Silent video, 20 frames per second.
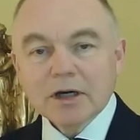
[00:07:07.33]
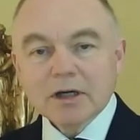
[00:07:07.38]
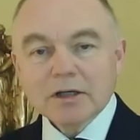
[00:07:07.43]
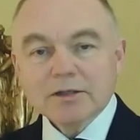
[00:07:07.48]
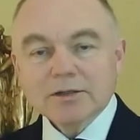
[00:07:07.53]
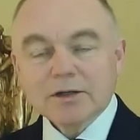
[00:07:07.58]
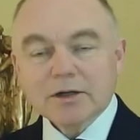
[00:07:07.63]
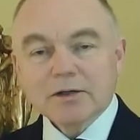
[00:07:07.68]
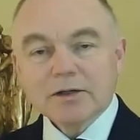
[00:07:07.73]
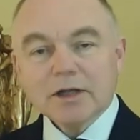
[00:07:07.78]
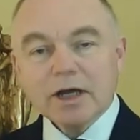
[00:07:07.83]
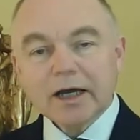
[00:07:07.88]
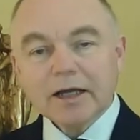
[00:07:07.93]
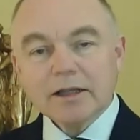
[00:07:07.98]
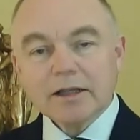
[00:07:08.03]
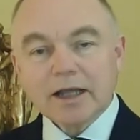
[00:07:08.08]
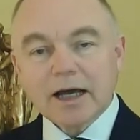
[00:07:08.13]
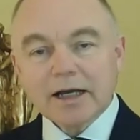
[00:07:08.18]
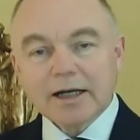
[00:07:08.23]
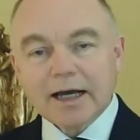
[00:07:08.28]
So
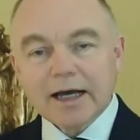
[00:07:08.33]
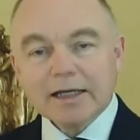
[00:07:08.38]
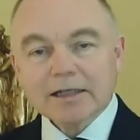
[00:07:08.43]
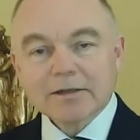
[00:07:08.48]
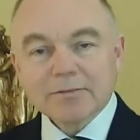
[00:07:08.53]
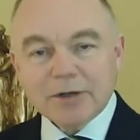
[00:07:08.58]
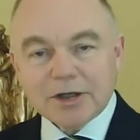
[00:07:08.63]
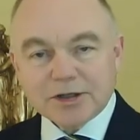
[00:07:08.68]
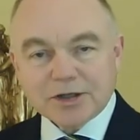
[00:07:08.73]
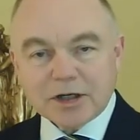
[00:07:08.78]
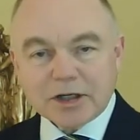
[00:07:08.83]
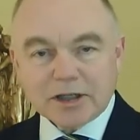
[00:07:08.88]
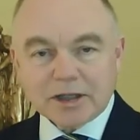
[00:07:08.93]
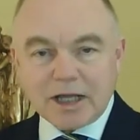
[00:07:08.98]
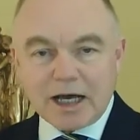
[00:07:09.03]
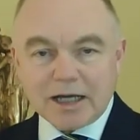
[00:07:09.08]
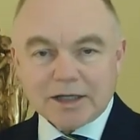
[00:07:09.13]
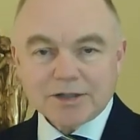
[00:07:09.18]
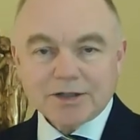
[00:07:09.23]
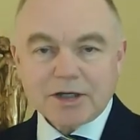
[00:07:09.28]
that exhibition
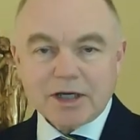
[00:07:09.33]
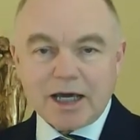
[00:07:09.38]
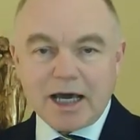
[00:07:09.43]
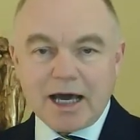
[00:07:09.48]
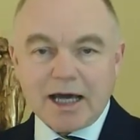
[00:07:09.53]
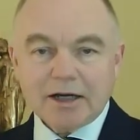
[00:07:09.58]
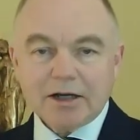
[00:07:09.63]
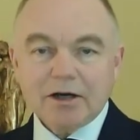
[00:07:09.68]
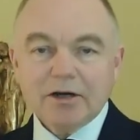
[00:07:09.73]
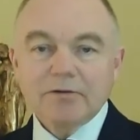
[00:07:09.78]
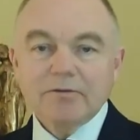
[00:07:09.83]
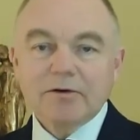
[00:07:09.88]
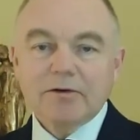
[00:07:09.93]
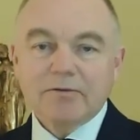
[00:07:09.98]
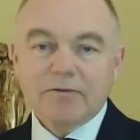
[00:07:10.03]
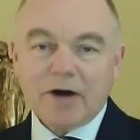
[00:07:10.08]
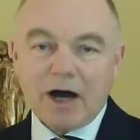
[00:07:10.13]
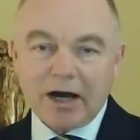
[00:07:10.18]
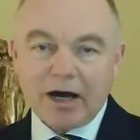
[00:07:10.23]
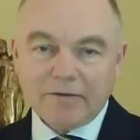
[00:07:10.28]
last year had over
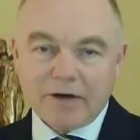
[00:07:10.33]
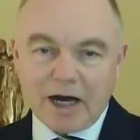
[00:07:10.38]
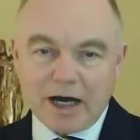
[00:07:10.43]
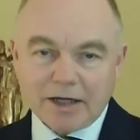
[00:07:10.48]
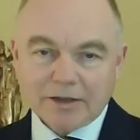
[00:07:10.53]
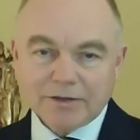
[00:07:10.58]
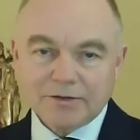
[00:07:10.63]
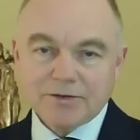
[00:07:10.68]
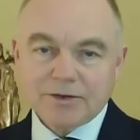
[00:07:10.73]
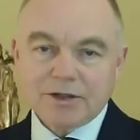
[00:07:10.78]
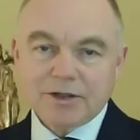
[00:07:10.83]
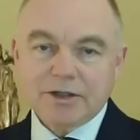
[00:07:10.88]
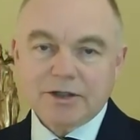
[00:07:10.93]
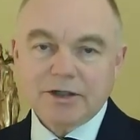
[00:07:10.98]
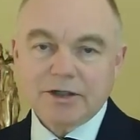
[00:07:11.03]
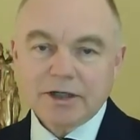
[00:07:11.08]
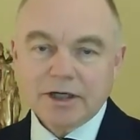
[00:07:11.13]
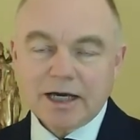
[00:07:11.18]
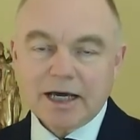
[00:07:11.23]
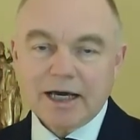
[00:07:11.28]
500
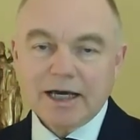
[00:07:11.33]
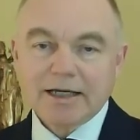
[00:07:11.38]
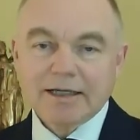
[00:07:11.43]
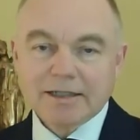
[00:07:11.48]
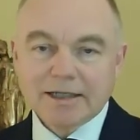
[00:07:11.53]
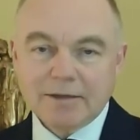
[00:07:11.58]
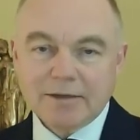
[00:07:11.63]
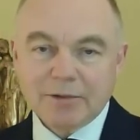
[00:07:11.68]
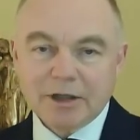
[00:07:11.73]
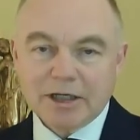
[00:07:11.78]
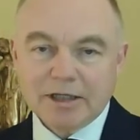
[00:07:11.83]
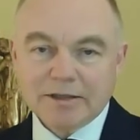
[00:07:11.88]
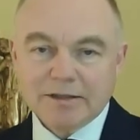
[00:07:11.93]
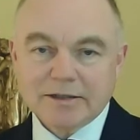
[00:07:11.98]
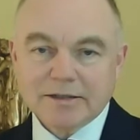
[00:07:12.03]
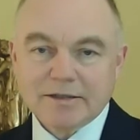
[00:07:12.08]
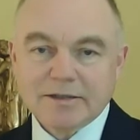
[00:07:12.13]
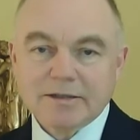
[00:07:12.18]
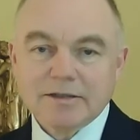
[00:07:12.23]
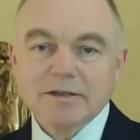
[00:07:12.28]

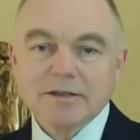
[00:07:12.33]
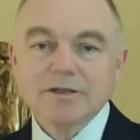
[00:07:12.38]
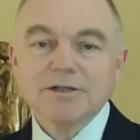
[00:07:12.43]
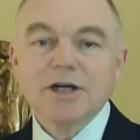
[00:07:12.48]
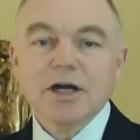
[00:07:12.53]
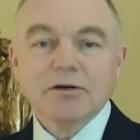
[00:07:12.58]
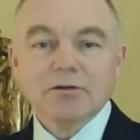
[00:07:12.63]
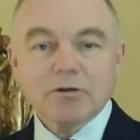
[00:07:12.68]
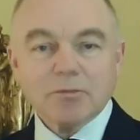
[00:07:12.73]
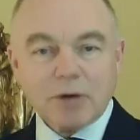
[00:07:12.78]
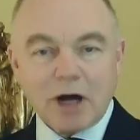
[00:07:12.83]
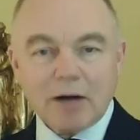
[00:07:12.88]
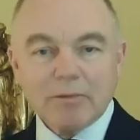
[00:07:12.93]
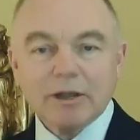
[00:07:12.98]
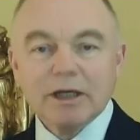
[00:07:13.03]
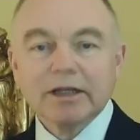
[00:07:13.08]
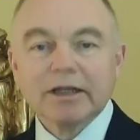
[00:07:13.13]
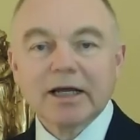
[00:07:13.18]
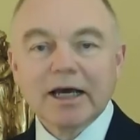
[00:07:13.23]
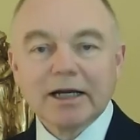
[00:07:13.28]
exhibits. The general
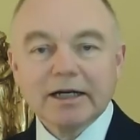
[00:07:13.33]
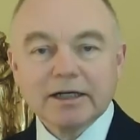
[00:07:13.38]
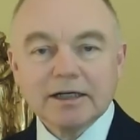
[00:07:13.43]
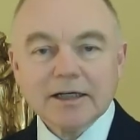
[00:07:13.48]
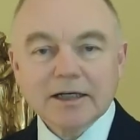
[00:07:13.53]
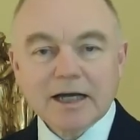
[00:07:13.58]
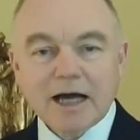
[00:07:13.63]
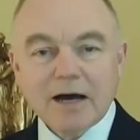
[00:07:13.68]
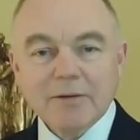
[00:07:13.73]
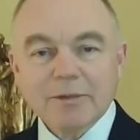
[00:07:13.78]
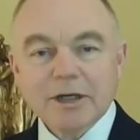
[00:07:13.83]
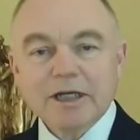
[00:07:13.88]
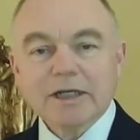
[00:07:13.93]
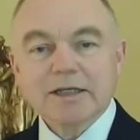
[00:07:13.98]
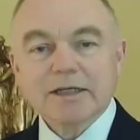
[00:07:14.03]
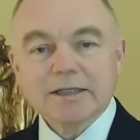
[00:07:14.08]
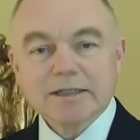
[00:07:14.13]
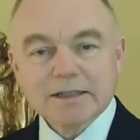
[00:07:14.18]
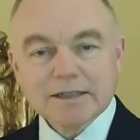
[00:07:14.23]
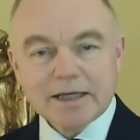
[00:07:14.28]
public then come in
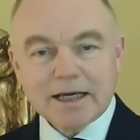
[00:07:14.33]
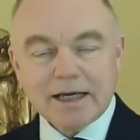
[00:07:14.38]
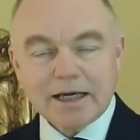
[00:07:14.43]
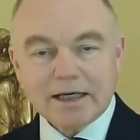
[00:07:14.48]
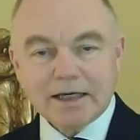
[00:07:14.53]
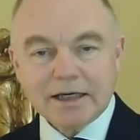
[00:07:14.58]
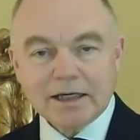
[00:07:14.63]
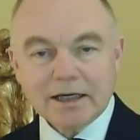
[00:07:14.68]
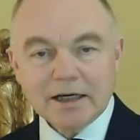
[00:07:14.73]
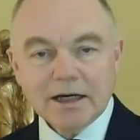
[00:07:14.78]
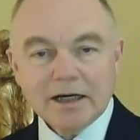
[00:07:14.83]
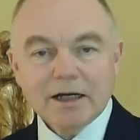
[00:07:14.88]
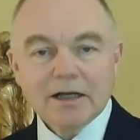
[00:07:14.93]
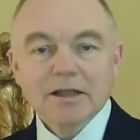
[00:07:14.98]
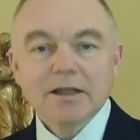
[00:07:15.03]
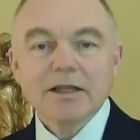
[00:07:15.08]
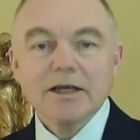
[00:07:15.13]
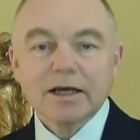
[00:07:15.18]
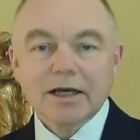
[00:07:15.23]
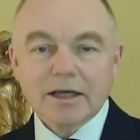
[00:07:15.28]
and see
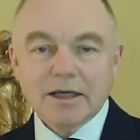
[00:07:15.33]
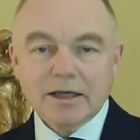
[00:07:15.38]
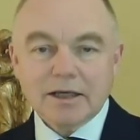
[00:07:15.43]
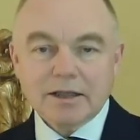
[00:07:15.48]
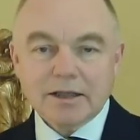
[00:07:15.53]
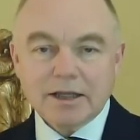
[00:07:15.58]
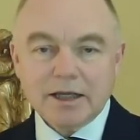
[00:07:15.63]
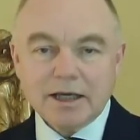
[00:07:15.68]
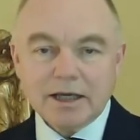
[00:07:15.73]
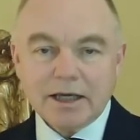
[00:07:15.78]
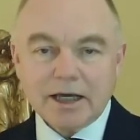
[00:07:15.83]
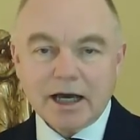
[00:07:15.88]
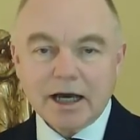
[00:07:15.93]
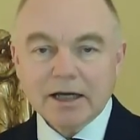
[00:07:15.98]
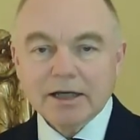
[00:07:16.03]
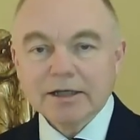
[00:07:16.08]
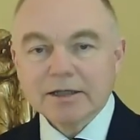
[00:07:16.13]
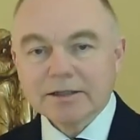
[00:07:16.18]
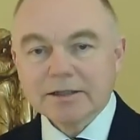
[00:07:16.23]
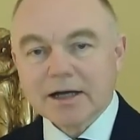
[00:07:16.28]
the
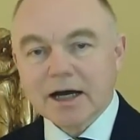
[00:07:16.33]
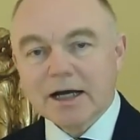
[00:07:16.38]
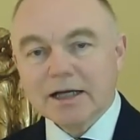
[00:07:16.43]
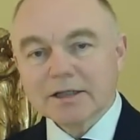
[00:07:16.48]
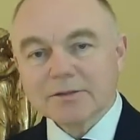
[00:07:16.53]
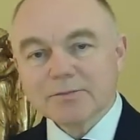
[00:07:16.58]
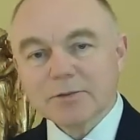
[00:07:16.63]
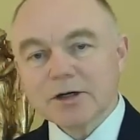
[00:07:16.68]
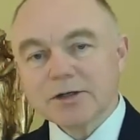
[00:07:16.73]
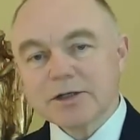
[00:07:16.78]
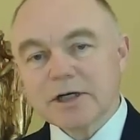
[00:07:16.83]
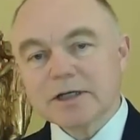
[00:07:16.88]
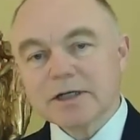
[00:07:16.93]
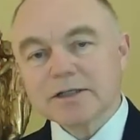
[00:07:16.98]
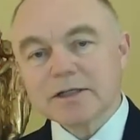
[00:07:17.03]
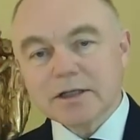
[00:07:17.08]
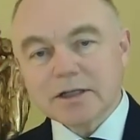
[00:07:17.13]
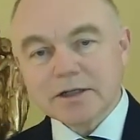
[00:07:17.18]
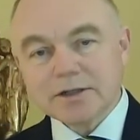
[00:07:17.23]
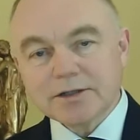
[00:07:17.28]
science projects
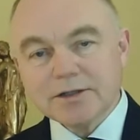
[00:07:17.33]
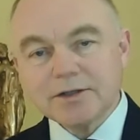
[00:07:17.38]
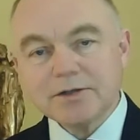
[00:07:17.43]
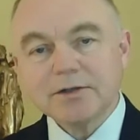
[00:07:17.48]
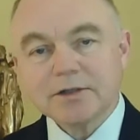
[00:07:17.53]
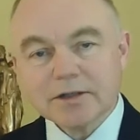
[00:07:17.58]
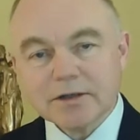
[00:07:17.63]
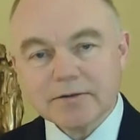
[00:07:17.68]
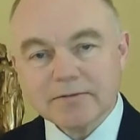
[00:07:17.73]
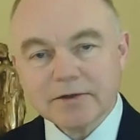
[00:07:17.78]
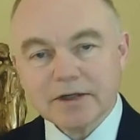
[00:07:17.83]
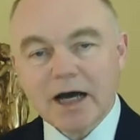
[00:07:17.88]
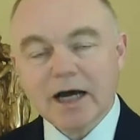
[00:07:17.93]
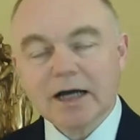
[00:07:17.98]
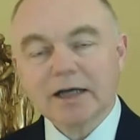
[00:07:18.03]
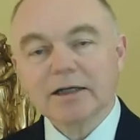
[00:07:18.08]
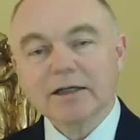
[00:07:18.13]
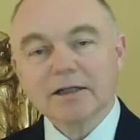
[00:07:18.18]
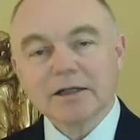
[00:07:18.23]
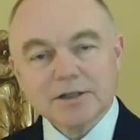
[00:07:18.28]
that the students have
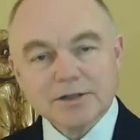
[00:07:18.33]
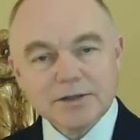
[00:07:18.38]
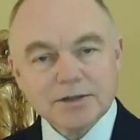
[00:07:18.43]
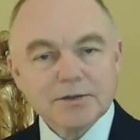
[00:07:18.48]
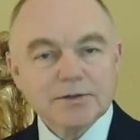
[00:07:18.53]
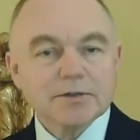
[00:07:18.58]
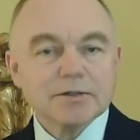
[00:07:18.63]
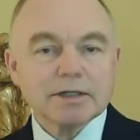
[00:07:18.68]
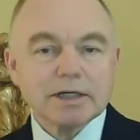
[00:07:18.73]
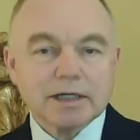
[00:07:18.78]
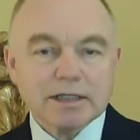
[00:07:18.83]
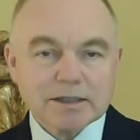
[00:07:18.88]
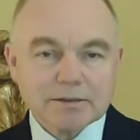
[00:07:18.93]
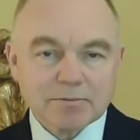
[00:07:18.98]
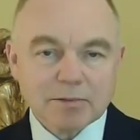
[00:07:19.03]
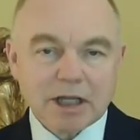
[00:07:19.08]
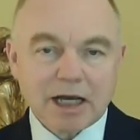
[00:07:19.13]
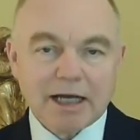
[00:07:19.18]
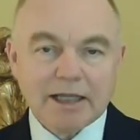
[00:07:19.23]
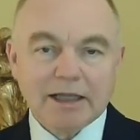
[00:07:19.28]
done, and the students
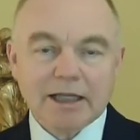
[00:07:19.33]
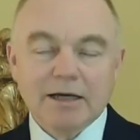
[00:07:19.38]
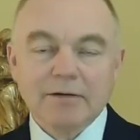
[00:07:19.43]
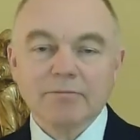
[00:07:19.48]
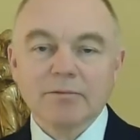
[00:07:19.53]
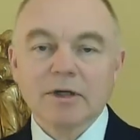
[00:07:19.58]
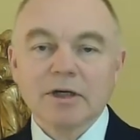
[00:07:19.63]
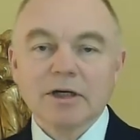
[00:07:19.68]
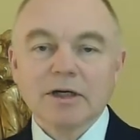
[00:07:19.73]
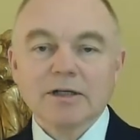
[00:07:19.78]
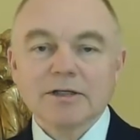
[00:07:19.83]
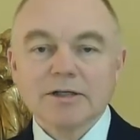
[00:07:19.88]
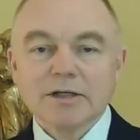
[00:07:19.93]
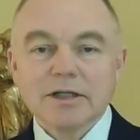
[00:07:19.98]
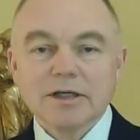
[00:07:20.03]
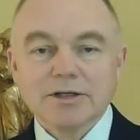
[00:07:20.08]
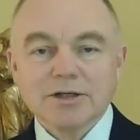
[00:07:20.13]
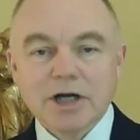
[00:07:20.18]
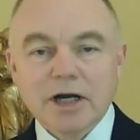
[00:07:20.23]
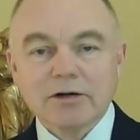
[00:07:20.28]
explain them to
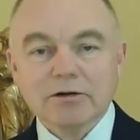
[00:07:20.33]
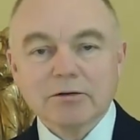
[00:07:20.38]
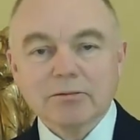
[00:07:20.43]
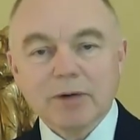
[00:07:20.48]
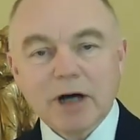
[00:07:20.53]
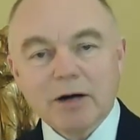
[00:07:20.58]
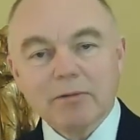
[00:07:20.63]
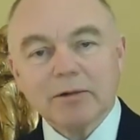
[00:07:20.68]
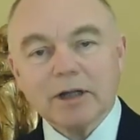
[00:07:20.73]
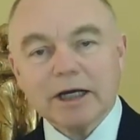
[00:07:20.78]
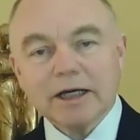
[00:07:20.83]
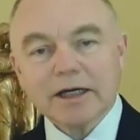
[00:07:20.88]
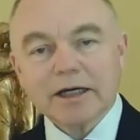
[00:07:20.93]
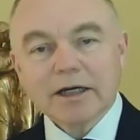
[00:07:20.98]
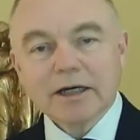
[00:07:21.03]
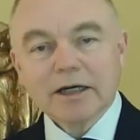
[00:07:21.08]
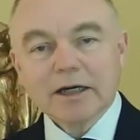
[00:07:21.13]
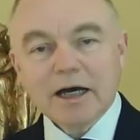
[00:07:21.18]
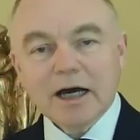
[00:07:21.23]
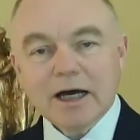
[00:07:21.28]
the general public
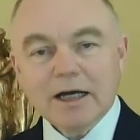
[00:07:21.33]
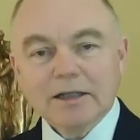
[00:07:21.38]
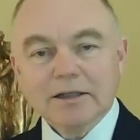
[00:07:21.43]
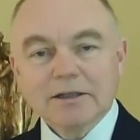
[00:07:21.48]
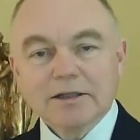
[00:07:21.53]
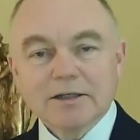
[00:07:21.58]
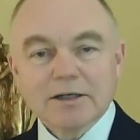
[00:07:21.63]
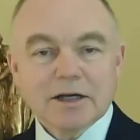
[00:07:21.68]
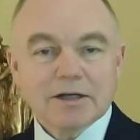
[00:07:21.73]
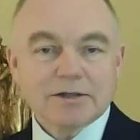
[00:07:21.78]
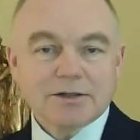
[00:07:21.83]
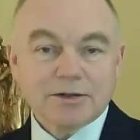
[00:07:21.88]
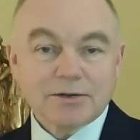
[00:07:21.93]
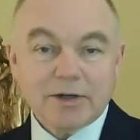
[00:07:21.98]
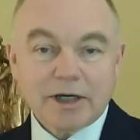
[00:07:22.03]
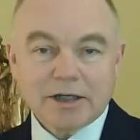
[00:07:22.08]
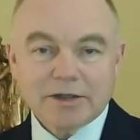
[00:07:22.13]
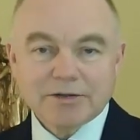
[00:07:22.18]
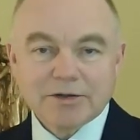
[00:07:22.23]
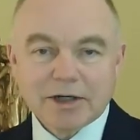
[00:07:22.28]
and to
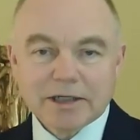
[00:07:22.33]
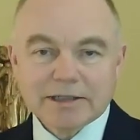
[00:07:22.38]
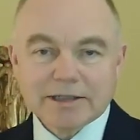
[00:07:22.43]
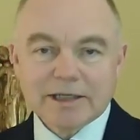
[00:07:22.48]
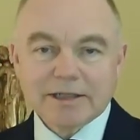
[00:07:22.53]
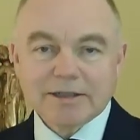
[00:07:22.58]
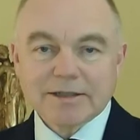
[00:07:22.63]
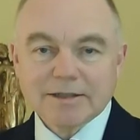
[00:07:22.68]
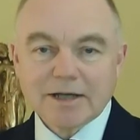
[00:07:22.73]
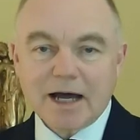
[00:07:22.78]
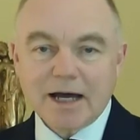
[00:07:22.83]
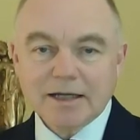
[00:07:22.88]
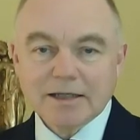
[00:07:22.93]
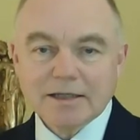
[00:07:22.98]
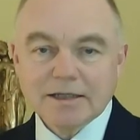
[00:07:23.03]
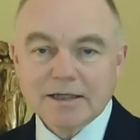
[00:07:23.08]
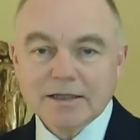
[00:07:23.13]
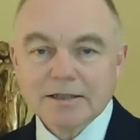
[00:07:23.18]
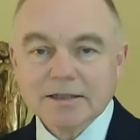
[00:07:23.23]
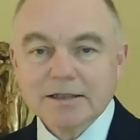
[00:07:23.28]
interested
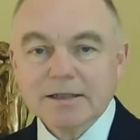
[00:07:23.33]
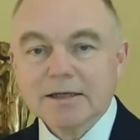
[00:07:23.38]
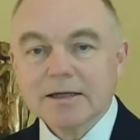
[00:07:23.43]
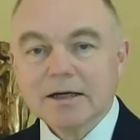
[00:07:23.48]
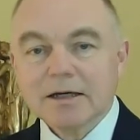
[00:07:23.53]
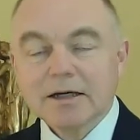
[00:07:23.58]
scientists.